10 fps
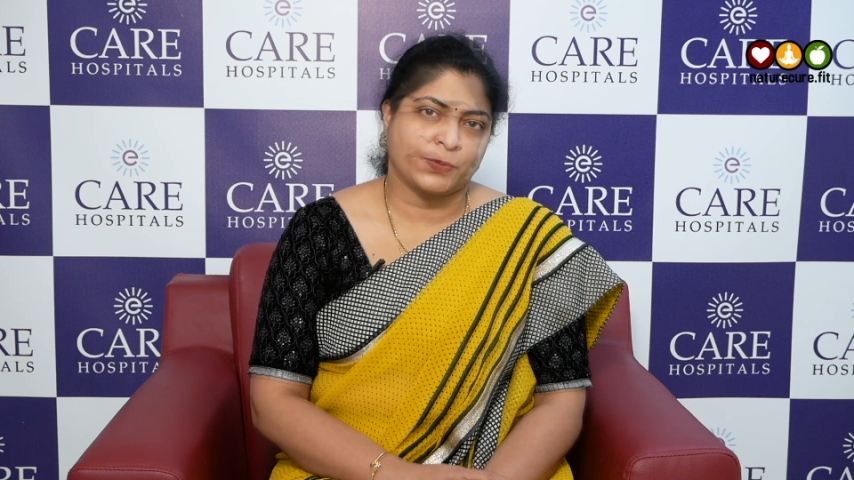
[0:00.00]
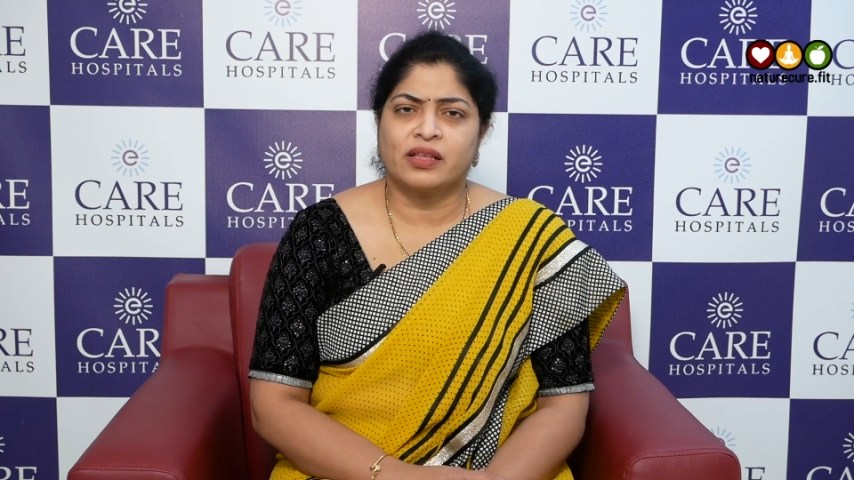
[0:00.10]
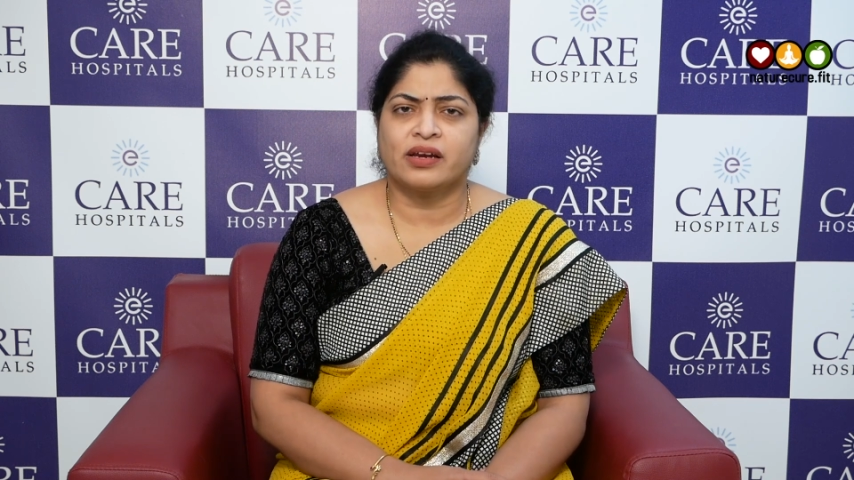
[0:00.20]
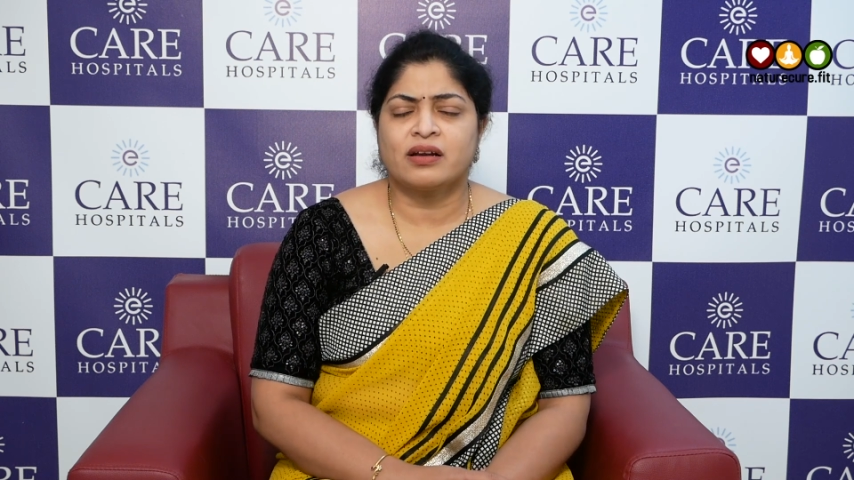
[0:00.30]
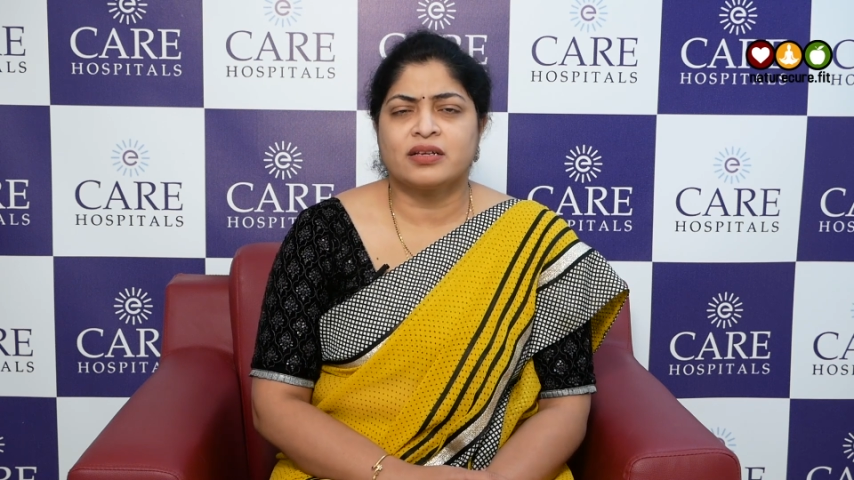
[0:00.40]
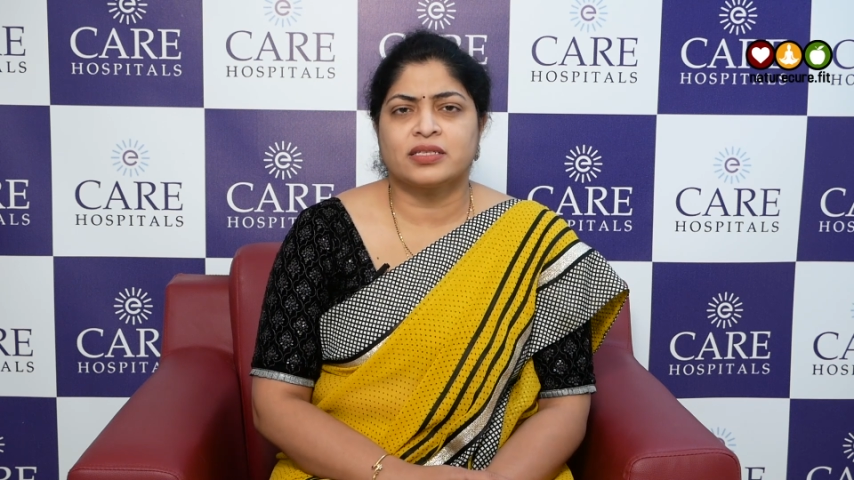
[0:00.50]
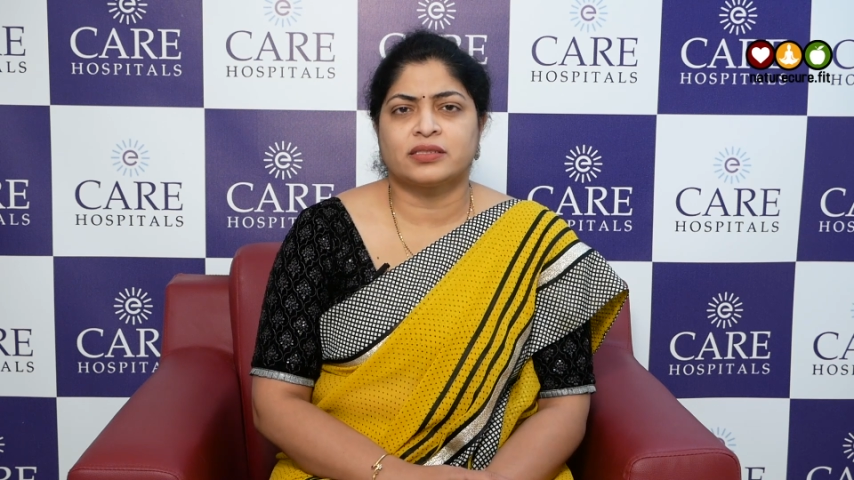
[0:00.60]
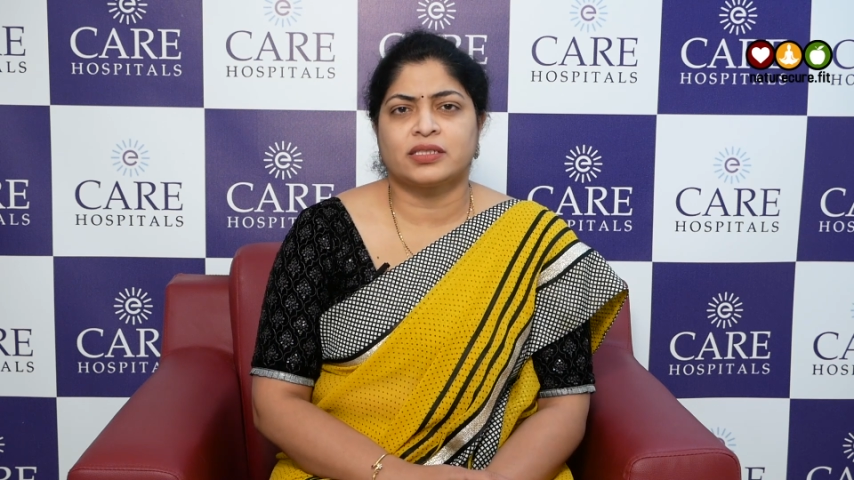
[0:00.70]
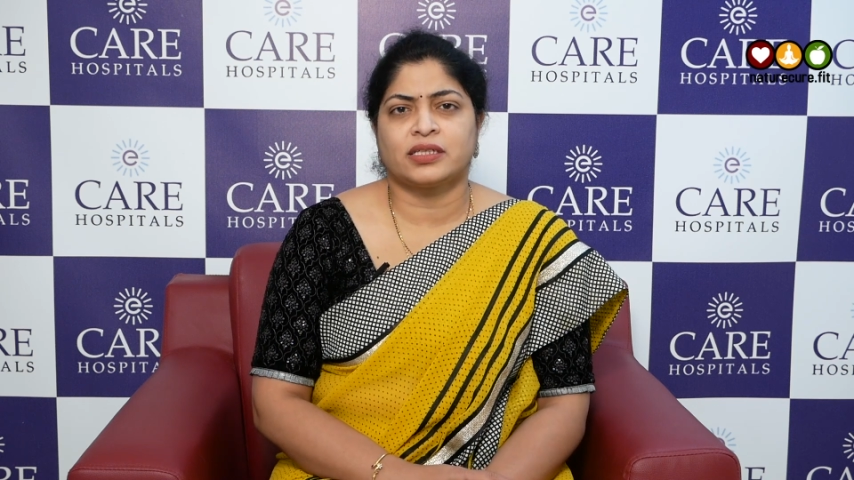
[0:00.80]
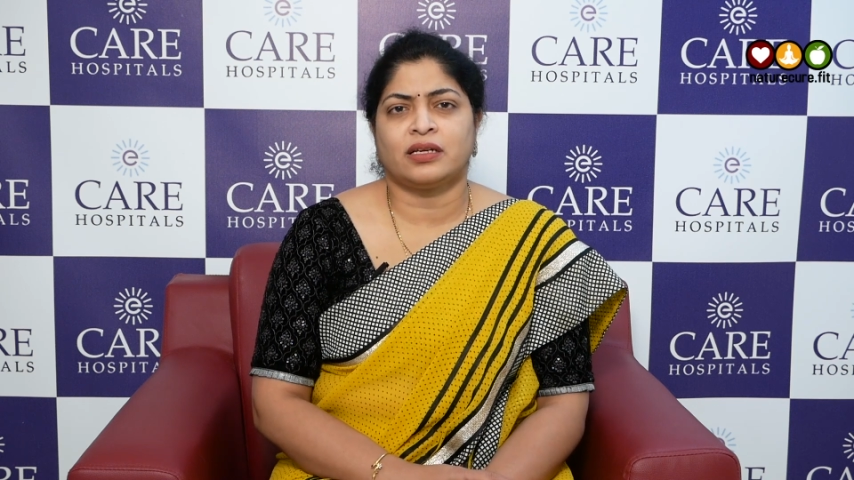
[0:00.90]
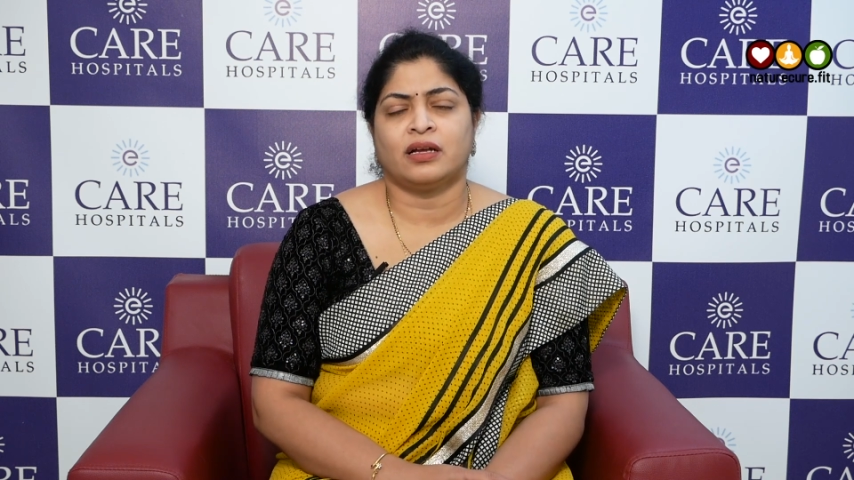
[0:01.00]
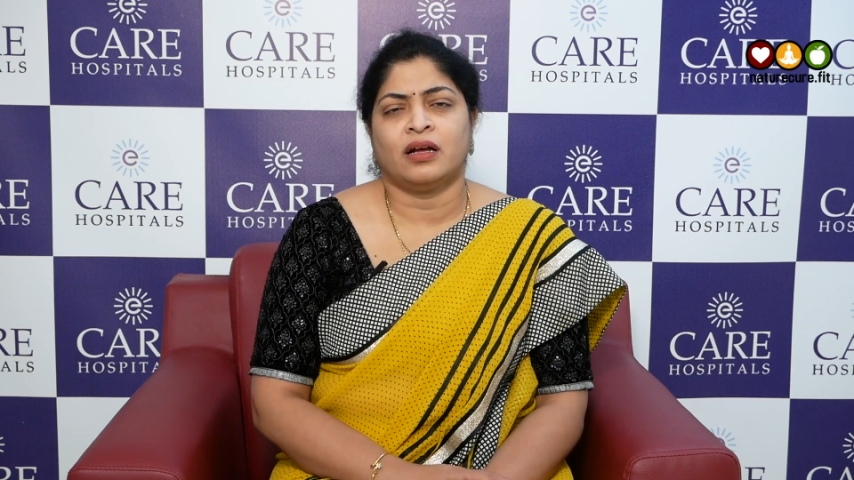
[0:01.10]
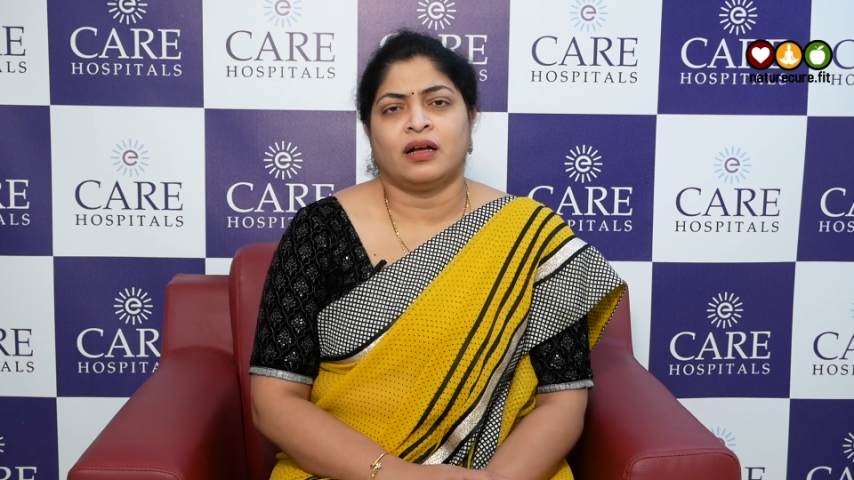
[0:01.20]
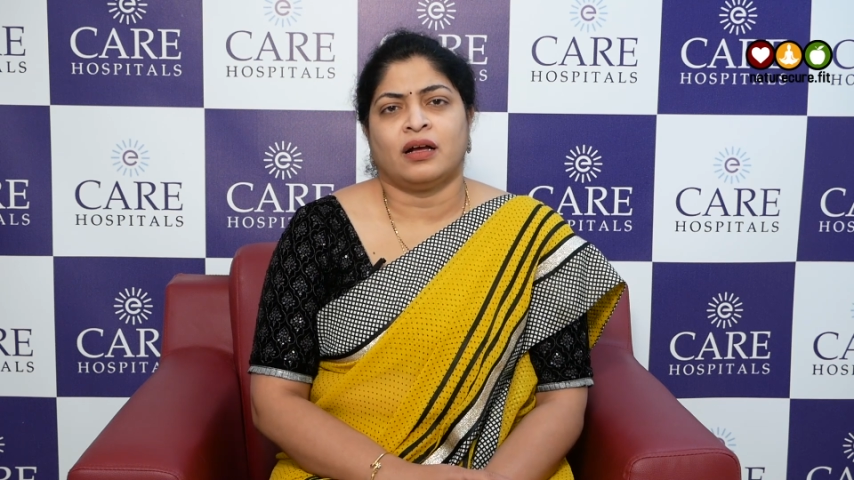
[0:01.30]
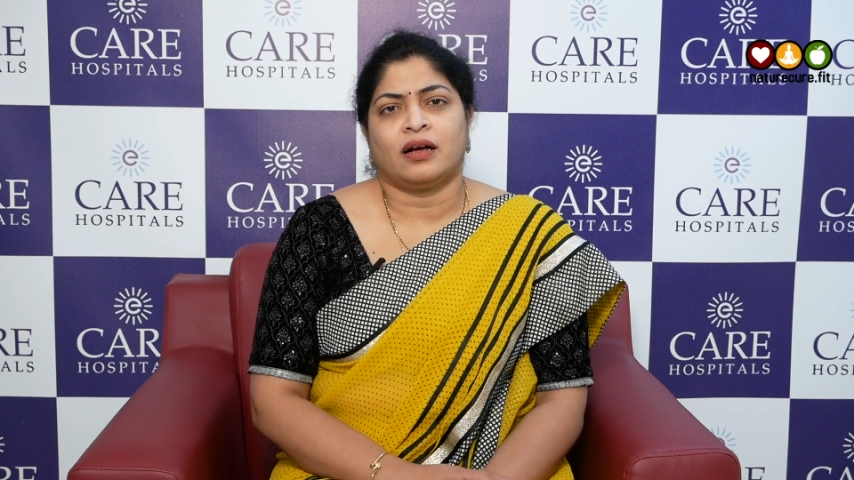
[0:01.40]
There are certain
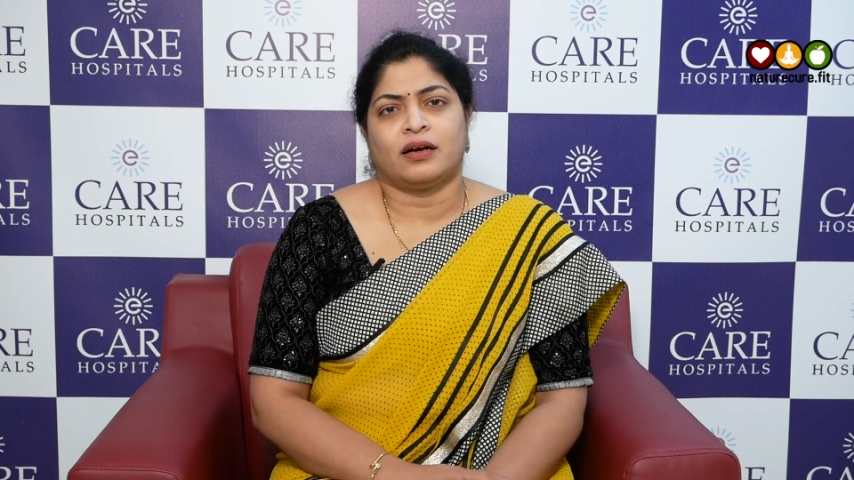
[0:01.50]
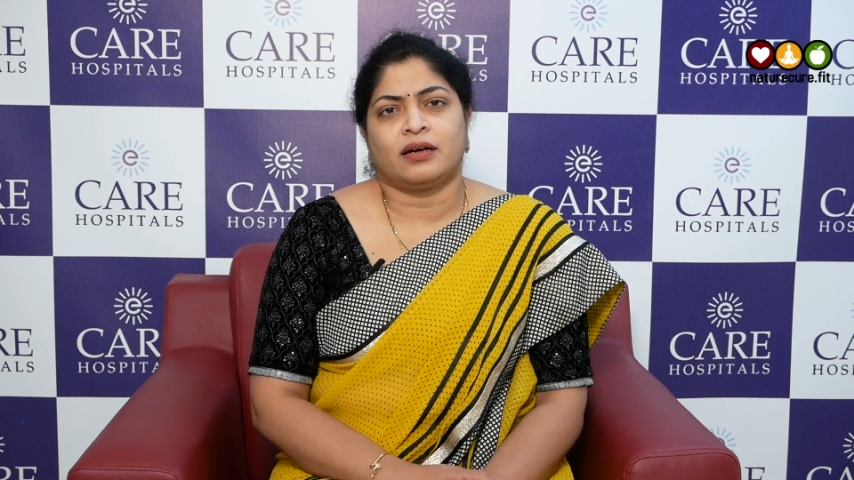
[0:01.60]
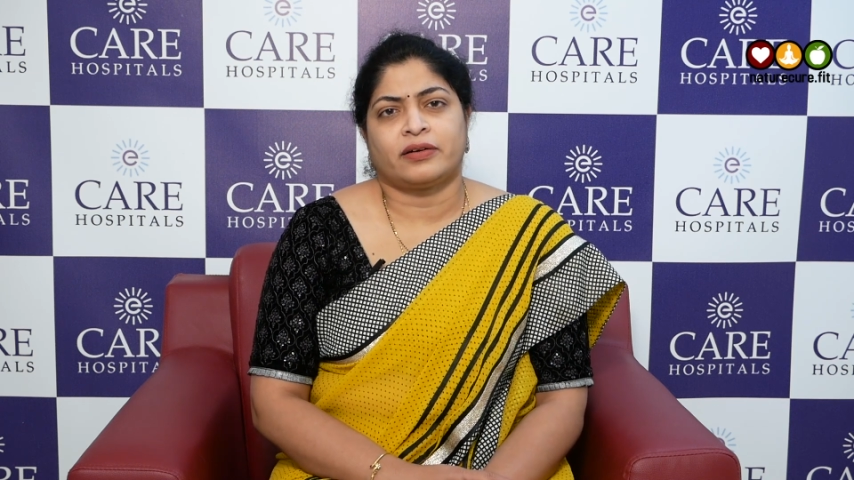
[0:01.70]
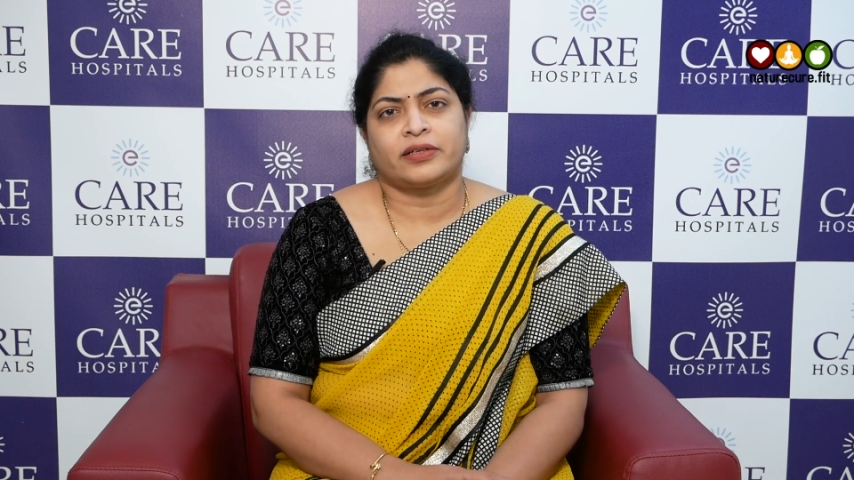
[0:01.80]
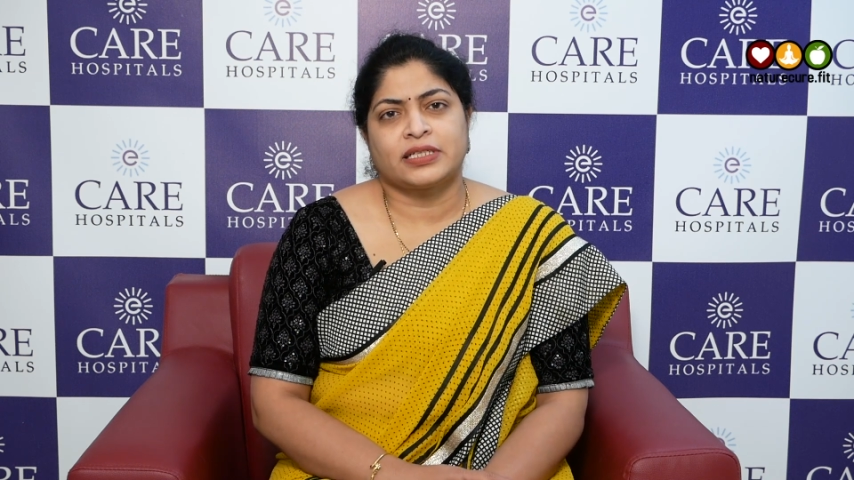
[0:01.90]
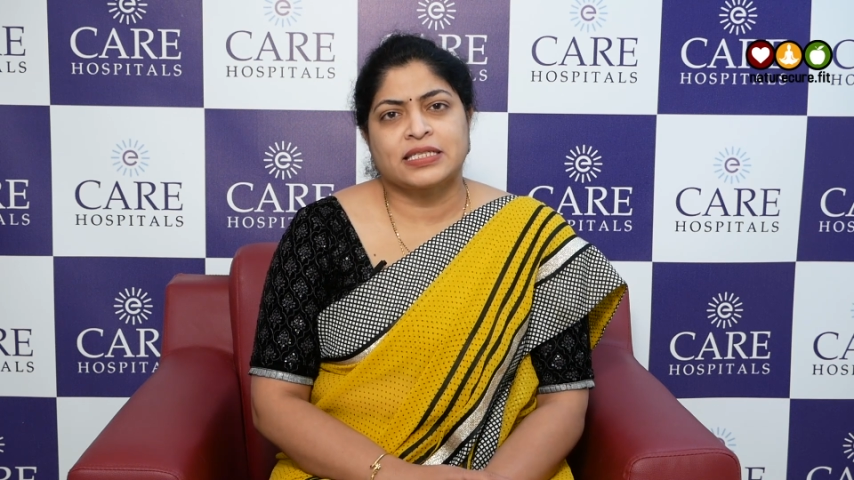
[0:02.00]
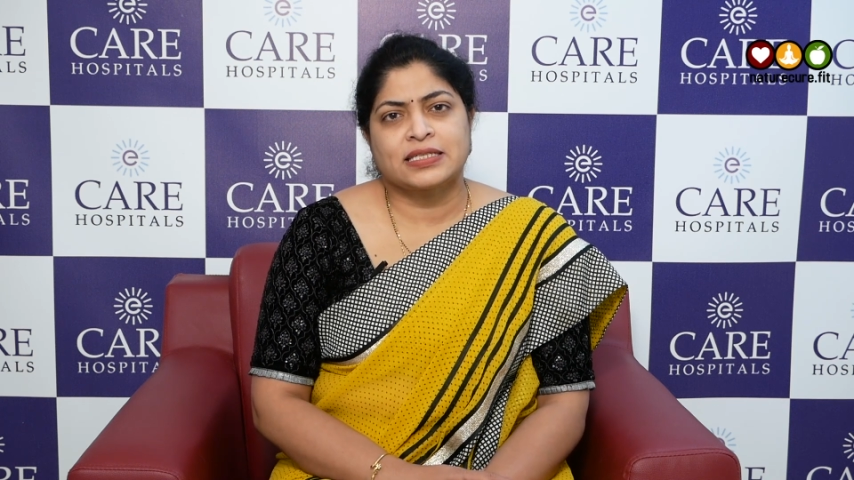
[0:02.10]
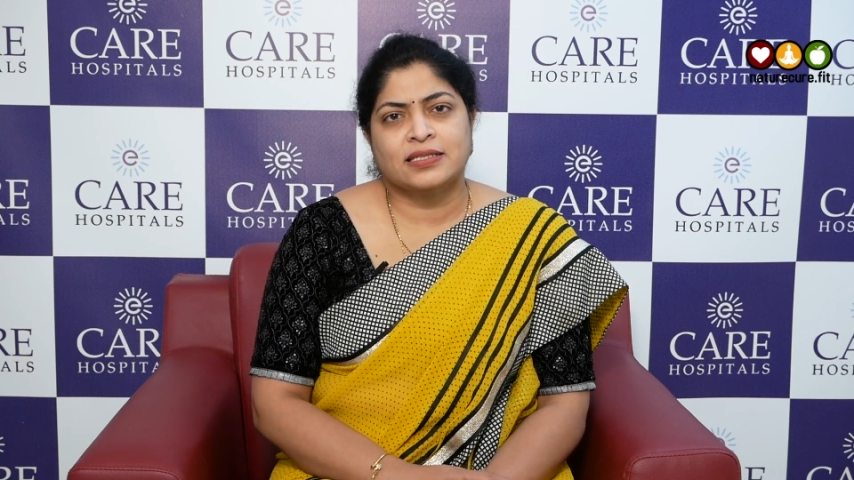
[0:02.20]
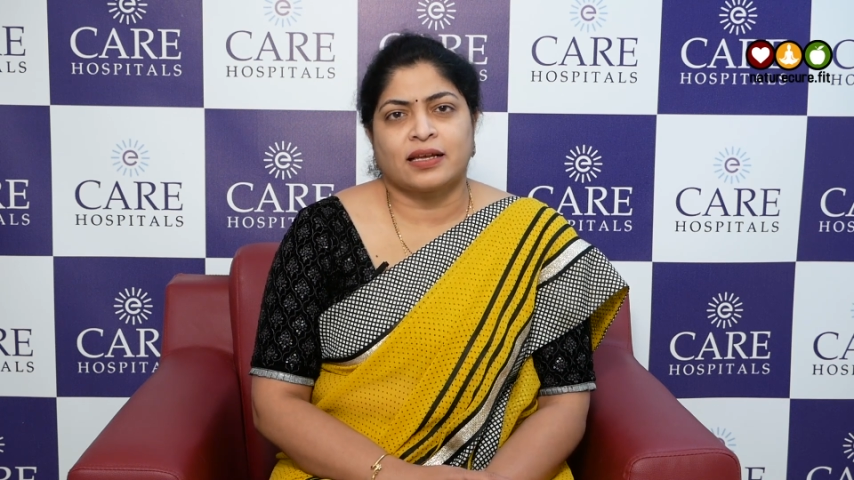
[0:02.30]
risks